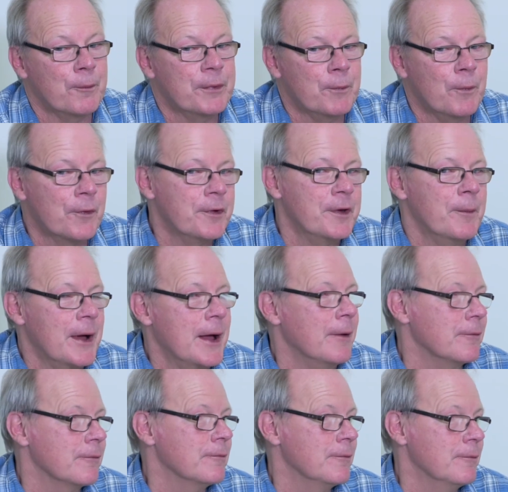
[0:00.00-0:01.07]
be worried
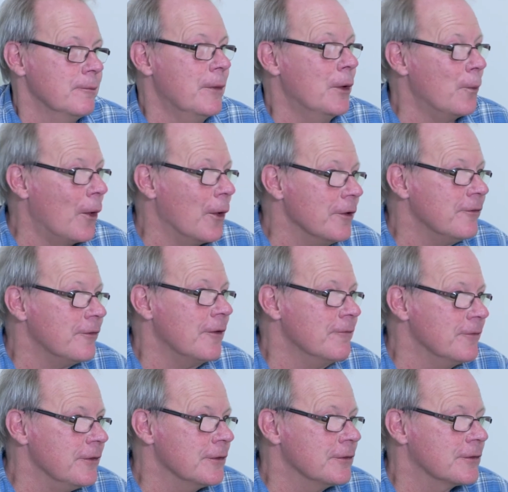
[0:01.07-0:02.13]
about my wife,
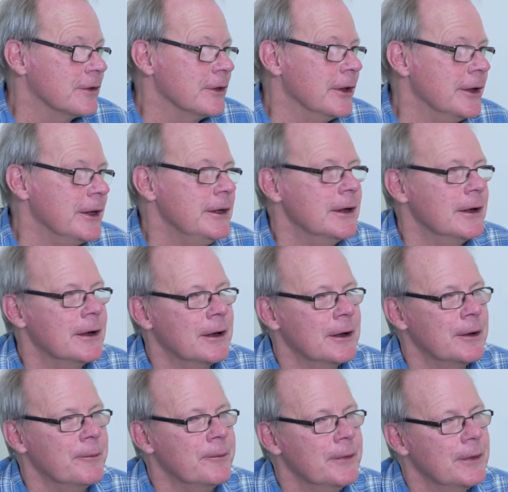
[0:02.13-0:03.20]
obviously,
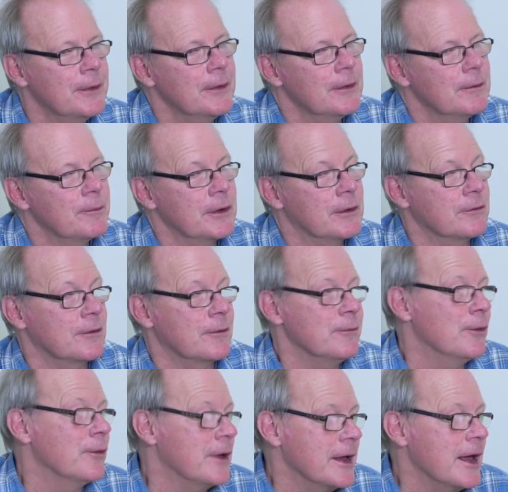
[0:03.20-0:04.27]
because
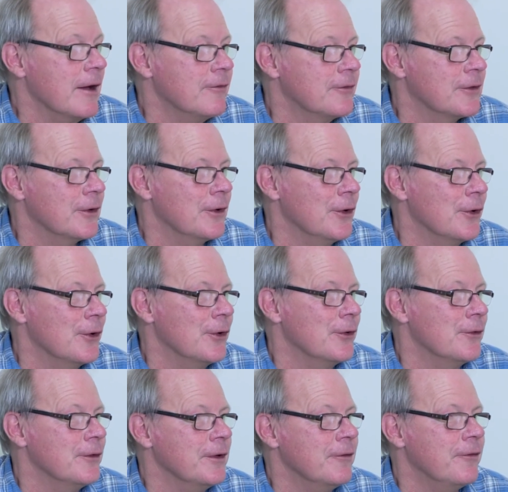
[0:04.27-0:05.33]
I'm looking after
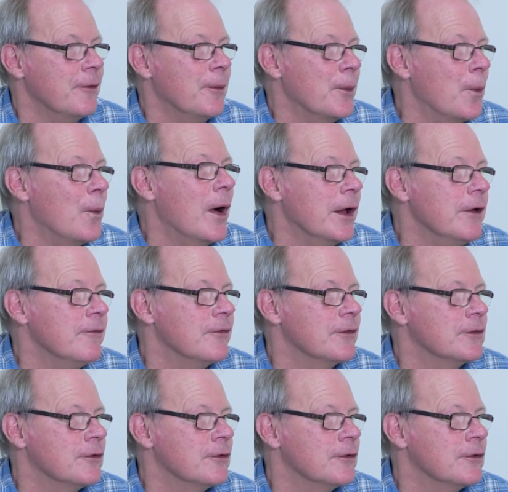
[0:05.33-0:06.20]
her, and if I'm away for